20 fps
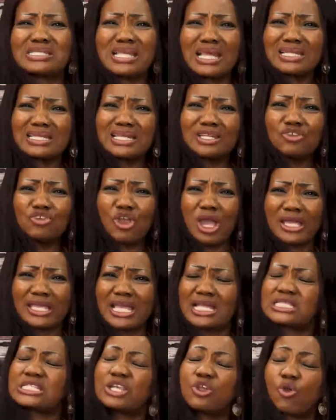a sudden you are
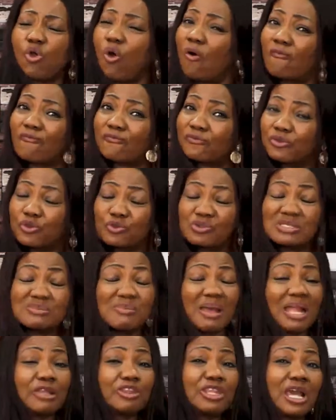getting
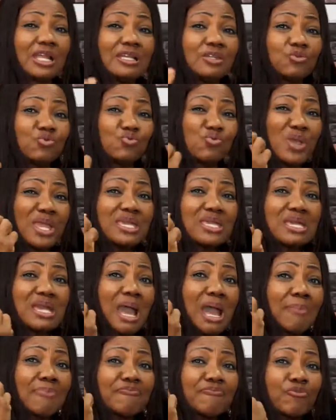confused. My darling,
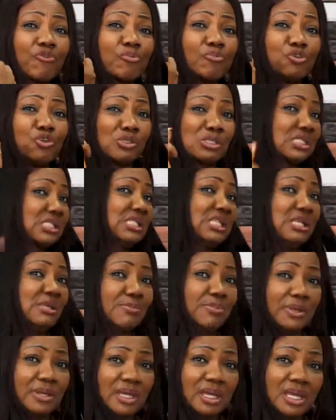wake up from your
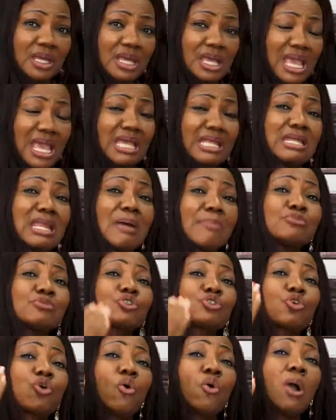sleep. And
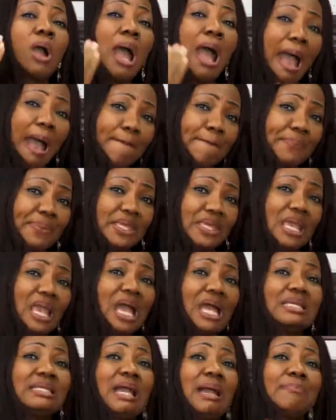I'm so happy
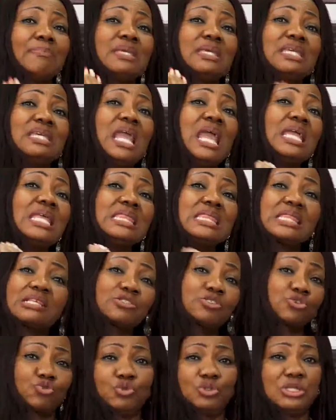I am hearing
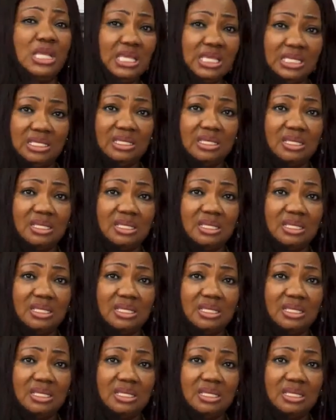this today.